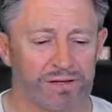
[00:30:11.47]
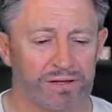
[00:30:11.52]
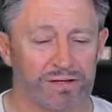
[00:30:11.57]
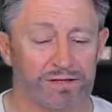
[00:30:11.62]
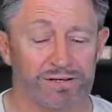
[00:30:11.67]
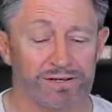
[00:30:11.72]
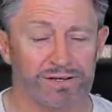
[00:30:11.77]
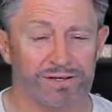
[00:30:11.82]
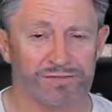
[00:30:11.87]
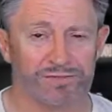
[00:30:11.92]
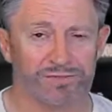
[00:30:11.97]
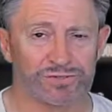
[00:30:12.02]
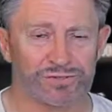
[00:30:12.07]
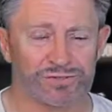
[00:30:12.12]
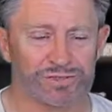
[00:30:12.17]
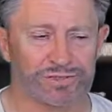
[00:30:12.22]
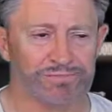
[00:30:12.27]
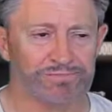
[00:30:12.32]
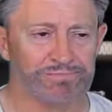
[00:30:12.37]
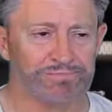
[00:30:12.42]
on the live
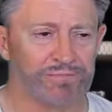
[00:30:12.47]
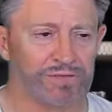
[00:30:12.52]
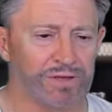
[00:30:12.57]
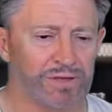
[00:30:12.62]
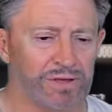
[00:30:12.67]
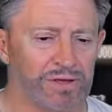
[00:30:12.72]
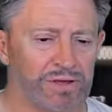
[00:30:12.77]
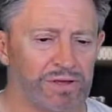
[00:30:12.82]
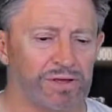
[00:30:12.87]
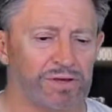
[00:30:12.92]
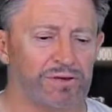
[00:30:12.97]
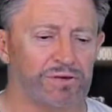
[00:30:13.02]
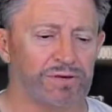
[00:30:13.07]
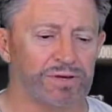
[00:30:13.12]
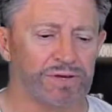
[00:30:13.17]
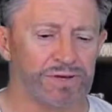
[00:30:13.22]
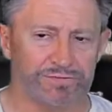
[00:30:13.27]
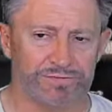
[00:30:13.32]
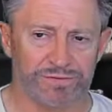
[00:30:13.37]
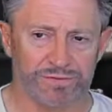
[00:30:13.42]
screen.
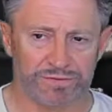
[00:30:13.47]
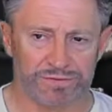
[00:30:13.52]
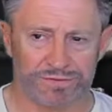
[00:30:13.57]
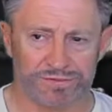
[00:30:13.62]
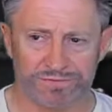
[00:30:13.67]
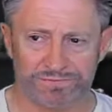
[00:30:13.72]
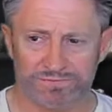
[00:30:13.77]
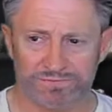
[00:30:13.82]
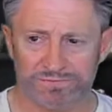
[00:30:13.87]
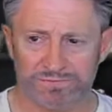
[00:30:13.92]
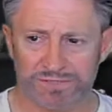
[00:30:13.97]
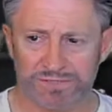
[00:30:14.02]
Okay, folks.